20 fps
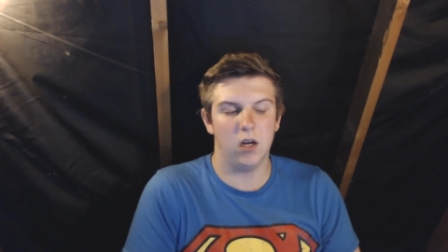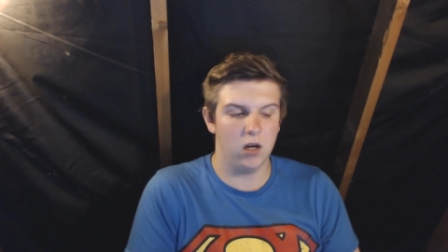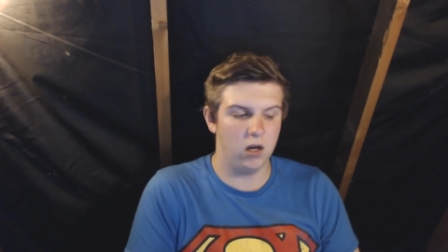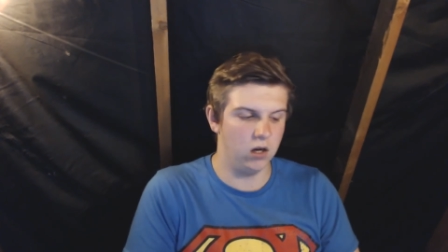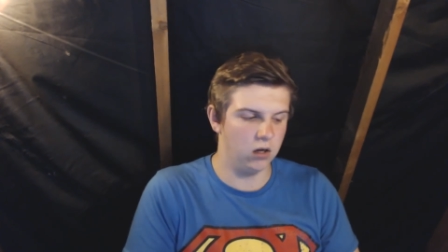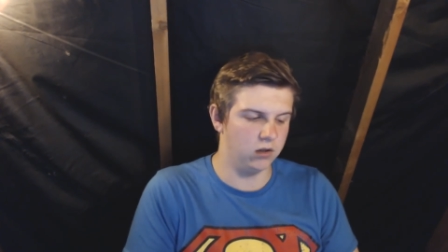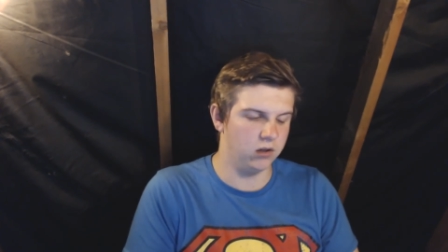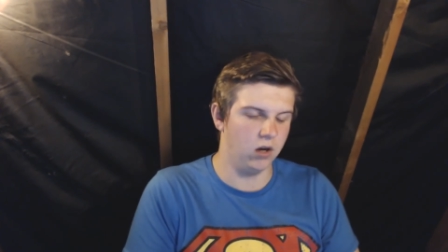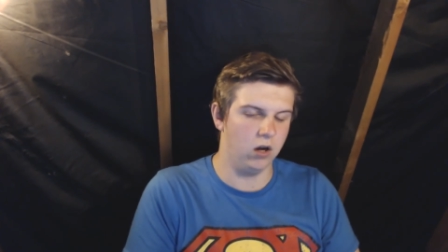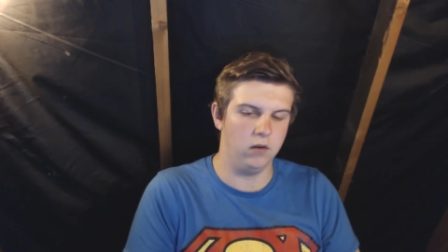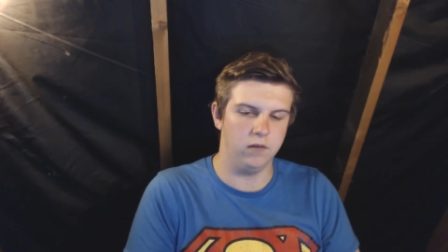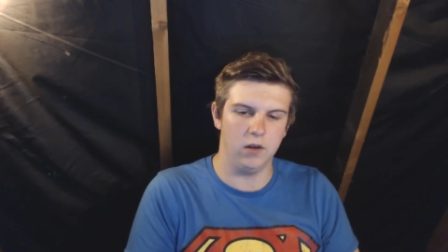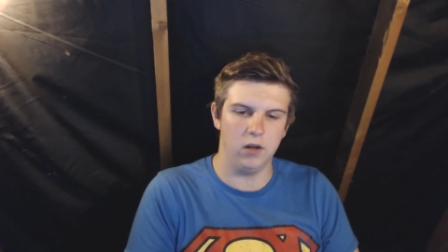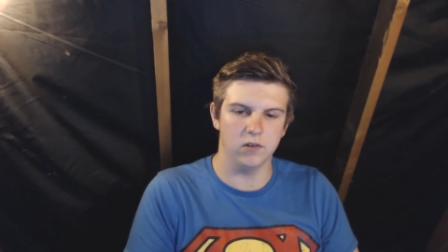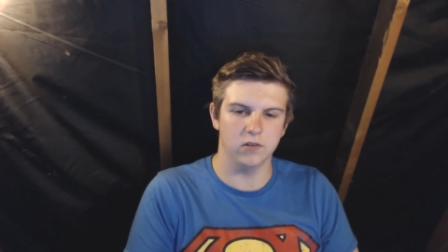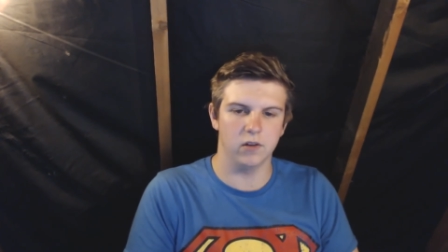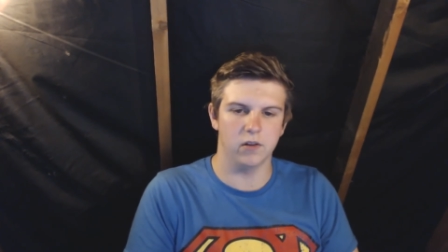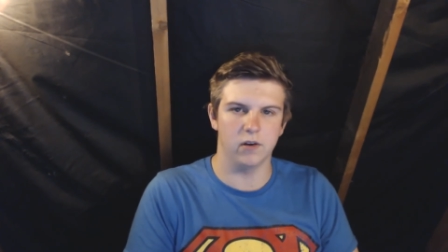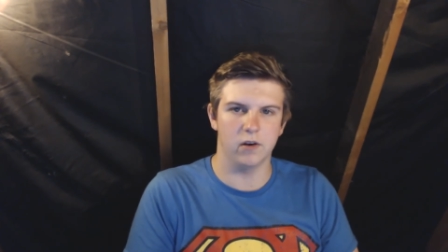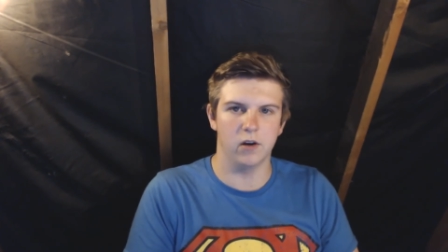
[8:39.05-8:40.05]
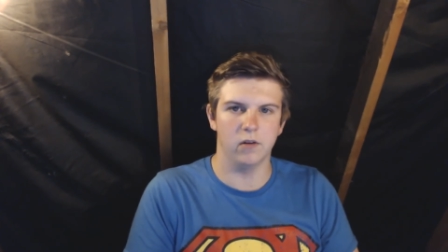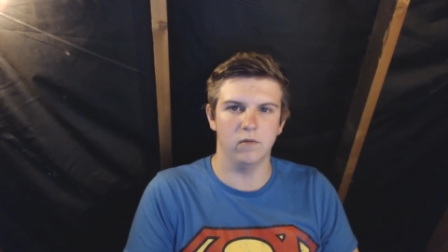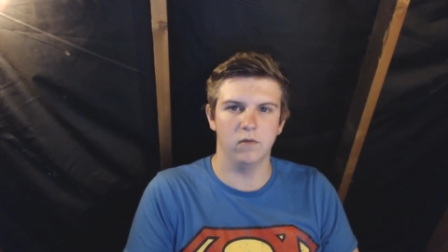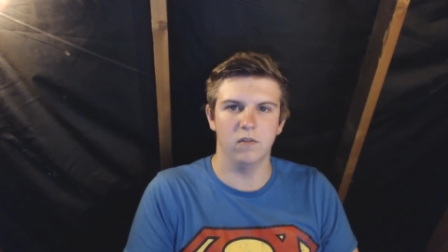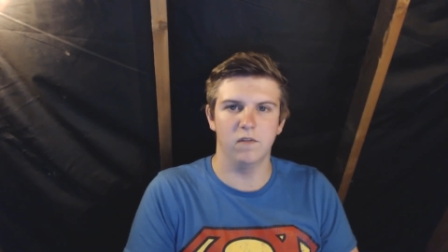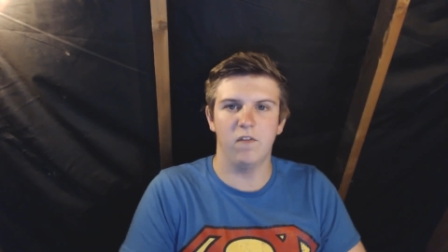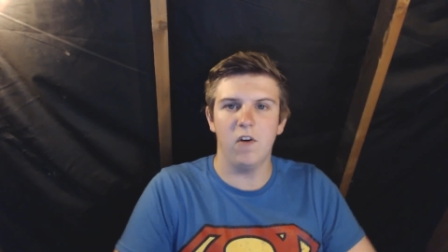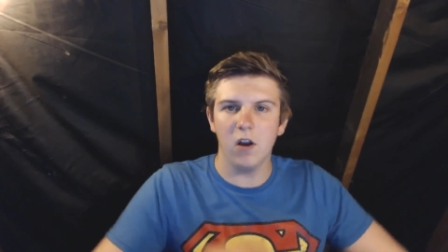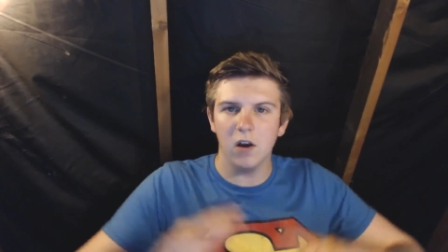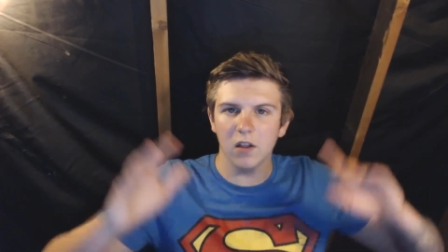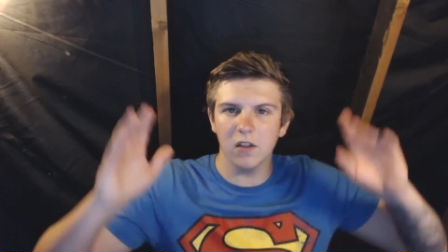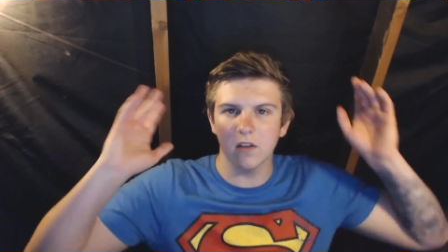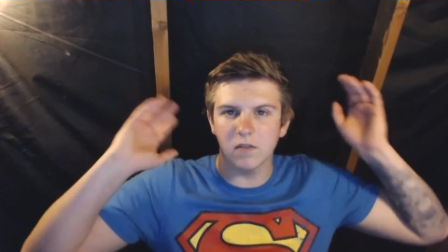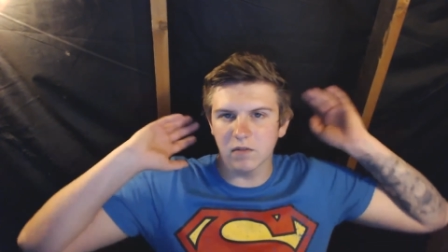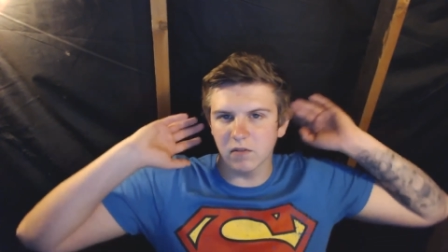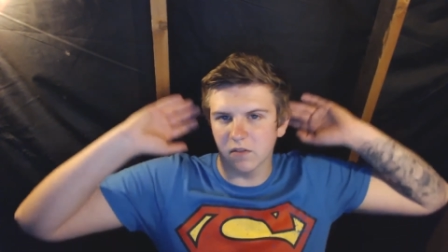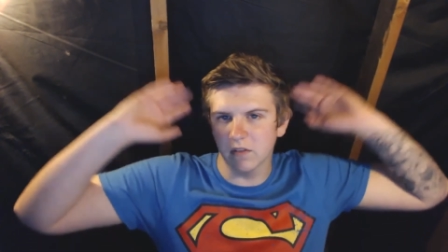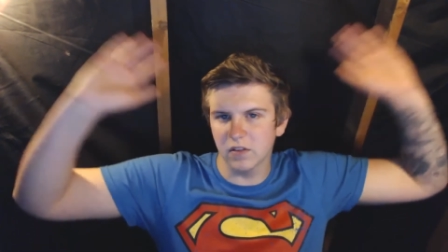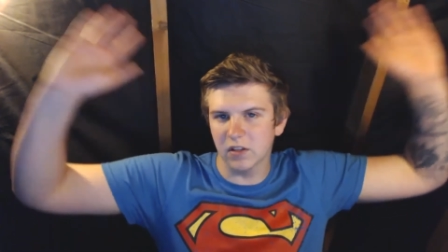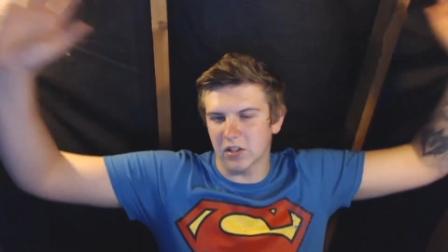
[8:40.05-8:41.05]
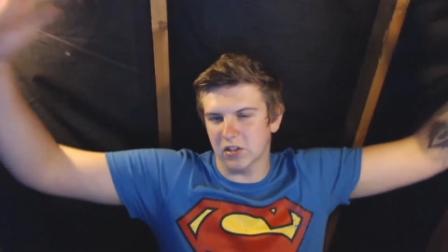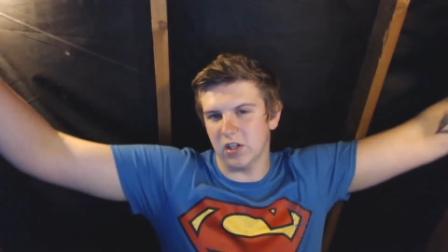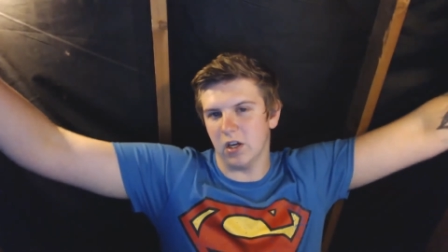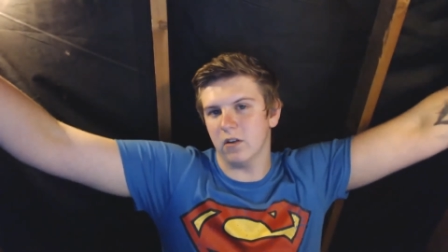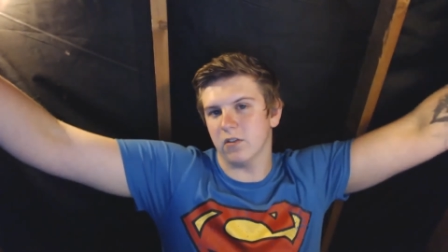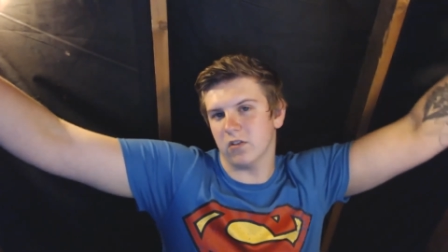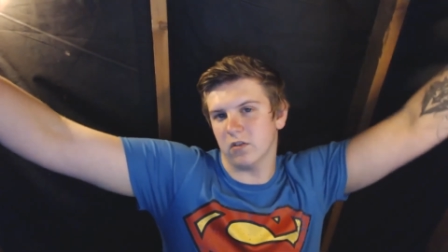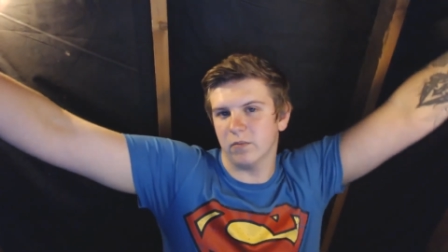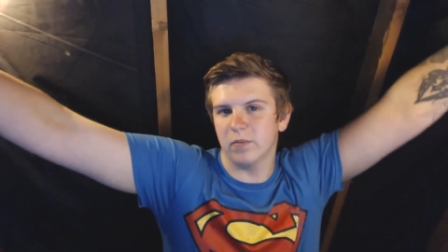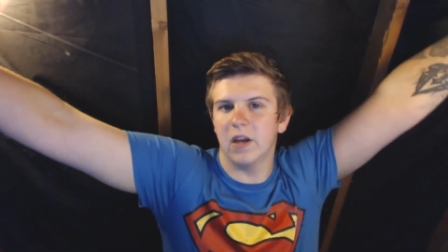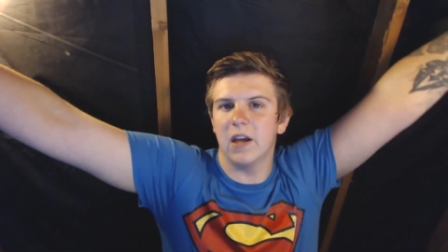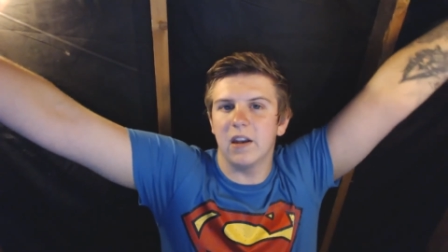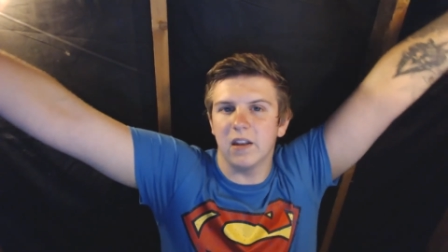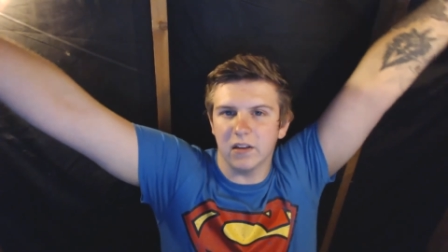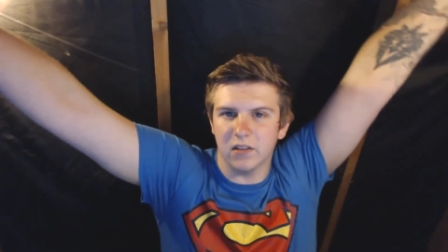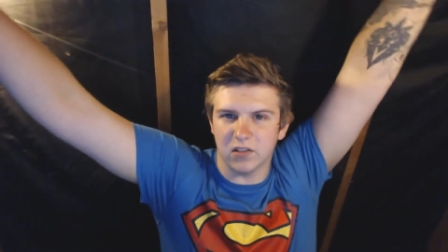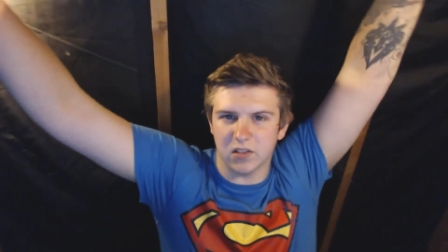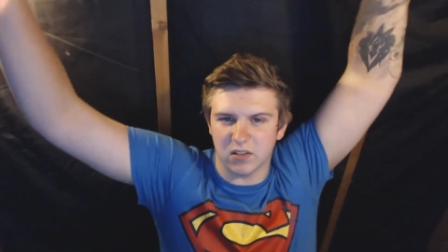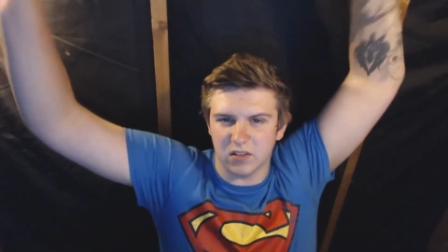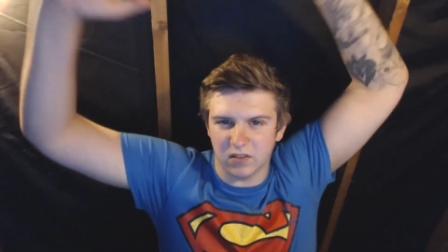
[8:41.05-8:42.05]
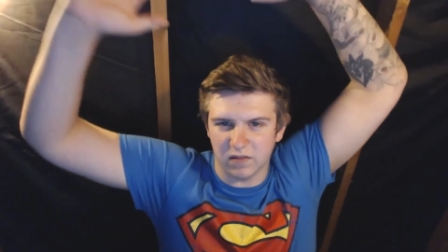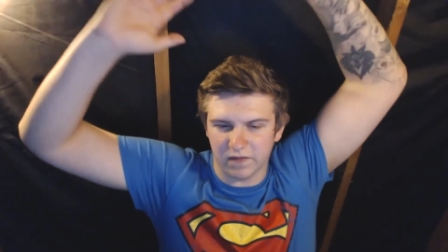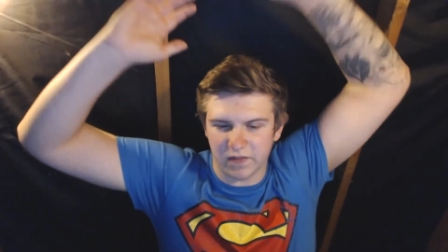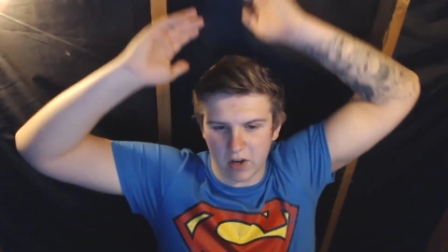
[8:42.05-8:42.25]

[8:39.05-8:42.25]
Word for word: oh, God knows, I don't know. Follow the social medias,